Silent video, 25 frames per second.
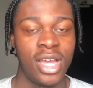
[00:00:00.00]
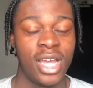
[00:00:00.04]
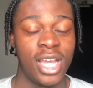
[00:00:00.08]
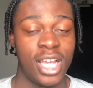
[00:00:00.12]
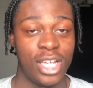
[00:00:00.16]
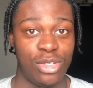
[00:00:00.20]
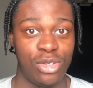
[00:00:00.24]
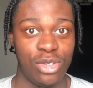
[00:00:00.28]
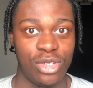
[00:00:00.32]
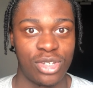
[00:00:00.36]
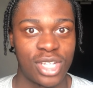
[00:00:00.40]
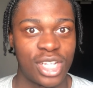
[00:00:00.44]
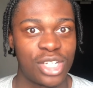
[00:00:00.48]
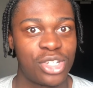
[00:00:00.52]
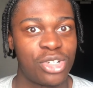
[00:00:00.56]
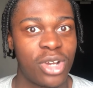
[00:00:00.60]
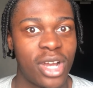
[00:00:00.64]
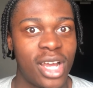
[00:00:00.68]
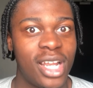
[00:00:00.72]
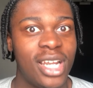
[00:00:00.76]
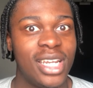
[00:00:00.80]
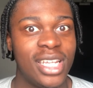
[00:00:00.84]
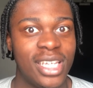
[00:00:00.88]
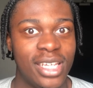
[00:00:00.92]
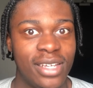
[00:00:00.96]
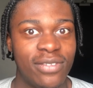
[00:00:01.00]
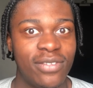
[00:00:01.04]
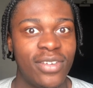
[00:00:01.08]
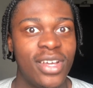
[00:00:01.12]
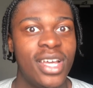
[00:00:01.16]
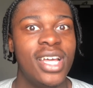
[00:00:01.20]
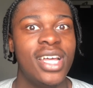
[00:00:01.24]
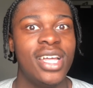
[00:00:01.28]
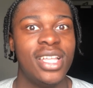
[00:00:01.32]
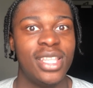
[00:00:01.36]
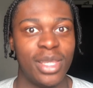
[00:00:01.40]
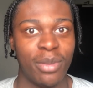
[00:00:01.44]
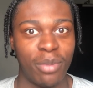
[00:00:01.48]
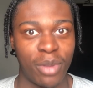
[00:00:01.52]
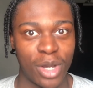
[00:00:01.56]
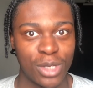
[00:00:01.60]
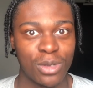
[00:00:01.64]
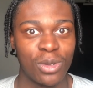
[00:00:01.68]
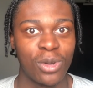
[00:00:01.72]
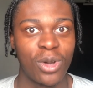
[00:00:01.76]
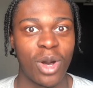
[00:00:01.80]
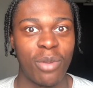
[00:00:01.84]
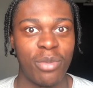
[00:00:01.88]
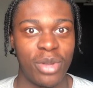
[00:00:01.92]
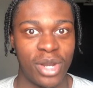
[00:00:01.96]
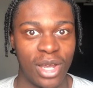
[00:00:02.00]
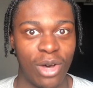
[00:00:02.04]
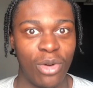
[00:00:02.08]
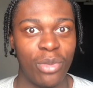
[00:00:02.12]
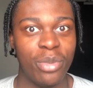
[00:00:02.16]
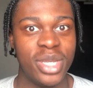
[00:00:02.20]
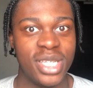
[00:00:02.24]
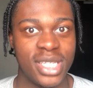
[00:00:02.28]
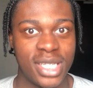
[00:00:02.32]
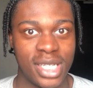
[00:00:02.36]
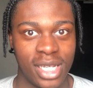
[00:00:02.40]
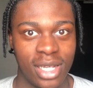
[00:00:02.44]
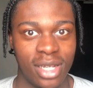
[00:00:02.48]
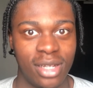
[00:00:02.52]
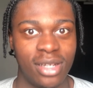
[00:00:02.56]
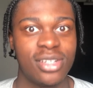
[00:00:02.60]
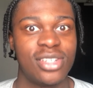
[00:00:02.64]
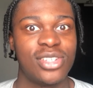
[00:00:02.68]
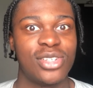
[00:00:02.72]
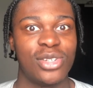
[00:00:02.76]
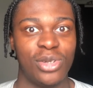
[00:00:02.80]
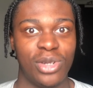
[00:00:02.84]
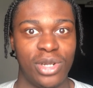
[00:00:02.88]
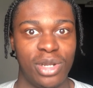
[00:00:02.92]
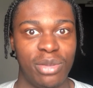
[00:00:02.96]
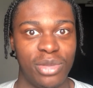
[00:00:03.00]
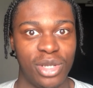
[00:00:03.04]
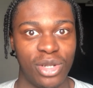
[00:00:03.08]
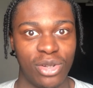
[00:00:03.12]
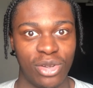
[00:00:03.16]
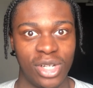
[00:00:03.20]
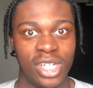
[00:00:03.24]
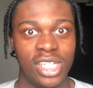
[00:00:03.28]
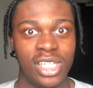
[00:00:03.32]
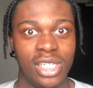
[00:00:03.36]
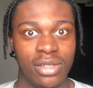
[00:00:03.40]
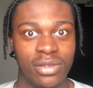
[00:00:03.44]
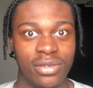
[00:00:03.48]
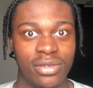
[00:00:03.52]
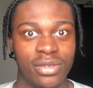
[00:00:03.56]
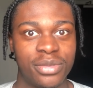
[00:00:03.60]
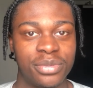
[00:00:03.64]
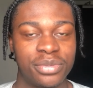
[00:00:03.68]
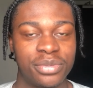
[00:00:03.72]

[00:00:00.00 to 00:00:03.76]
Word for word: As soon as I try and leave, the bus will come and I'll miss it. So let me not leave.